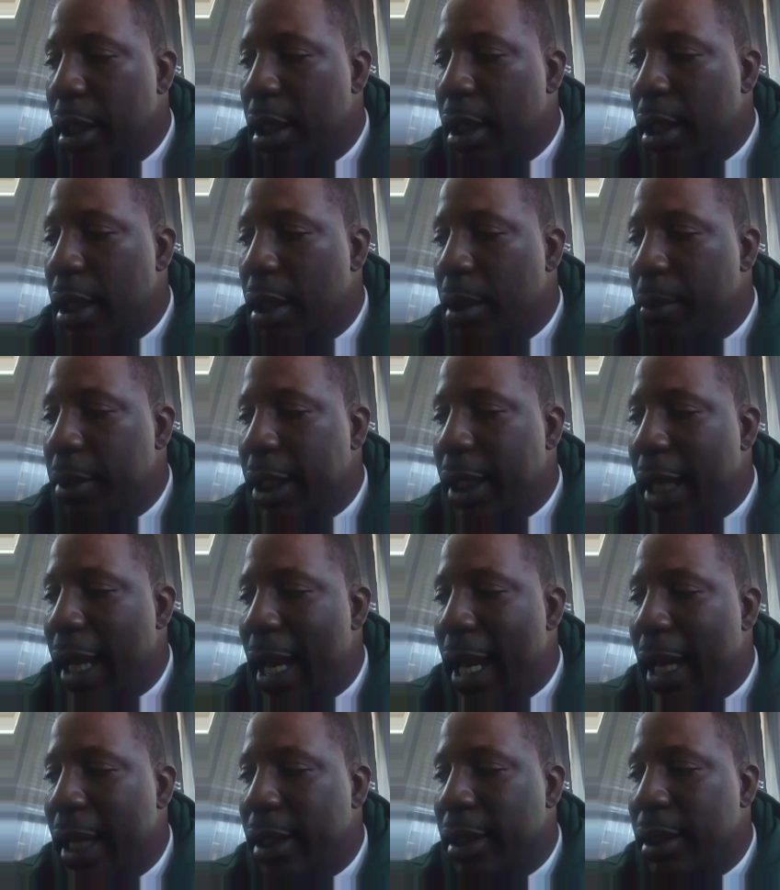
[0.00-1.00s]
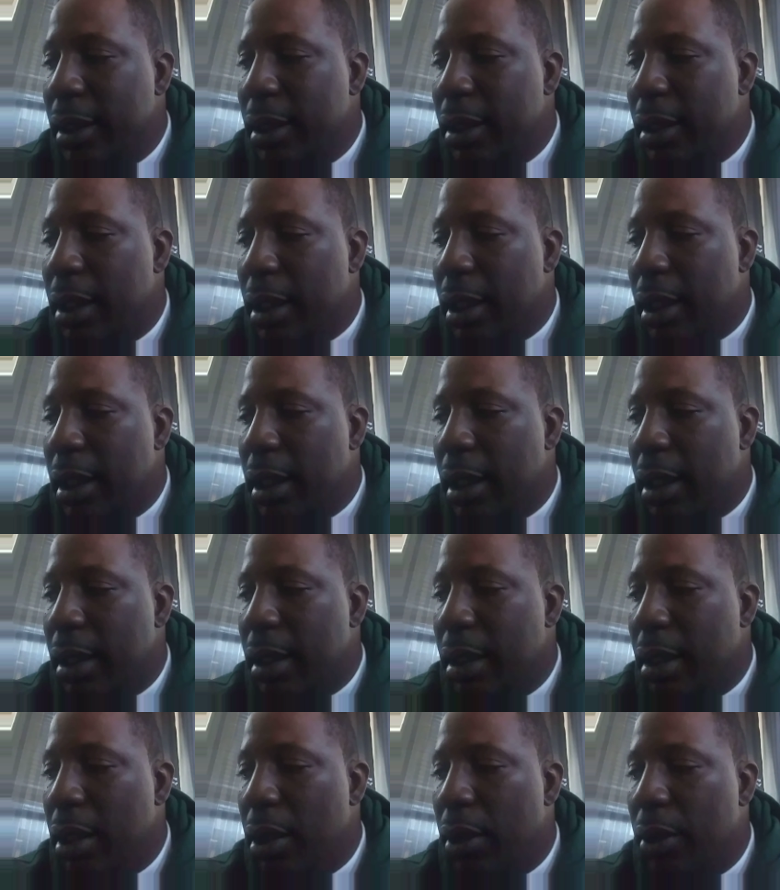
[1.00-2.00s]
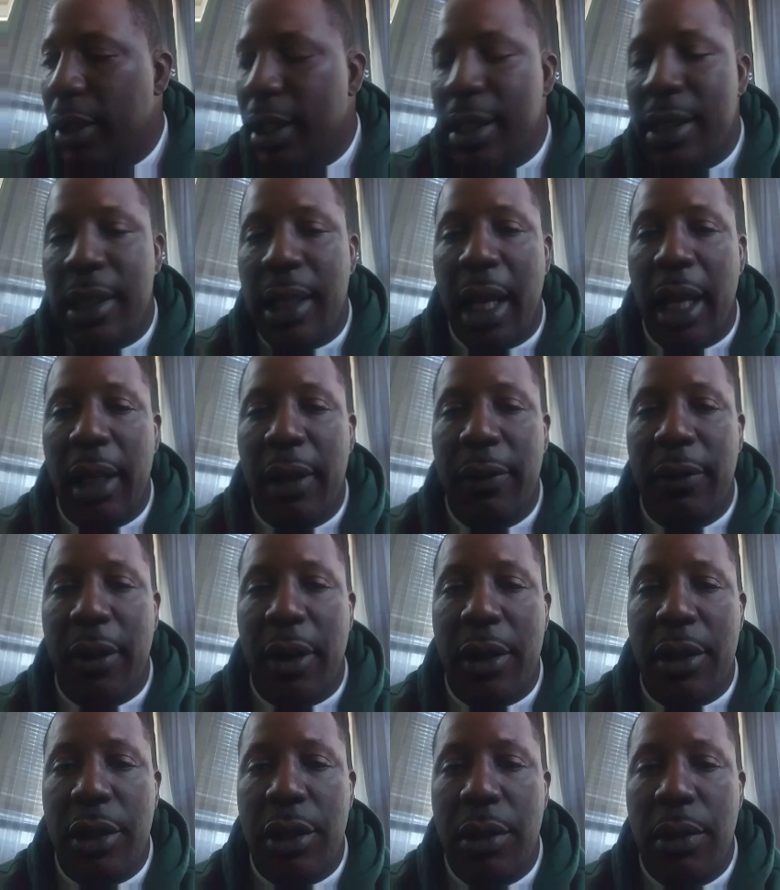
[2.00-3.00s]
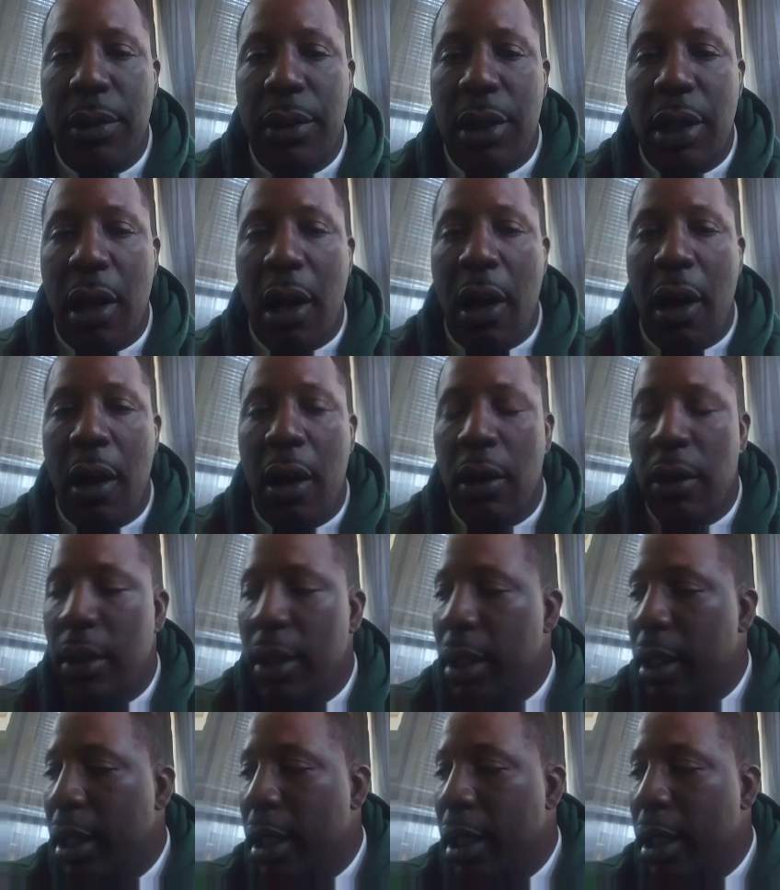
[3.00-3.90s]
We got the Golden State versus Utah.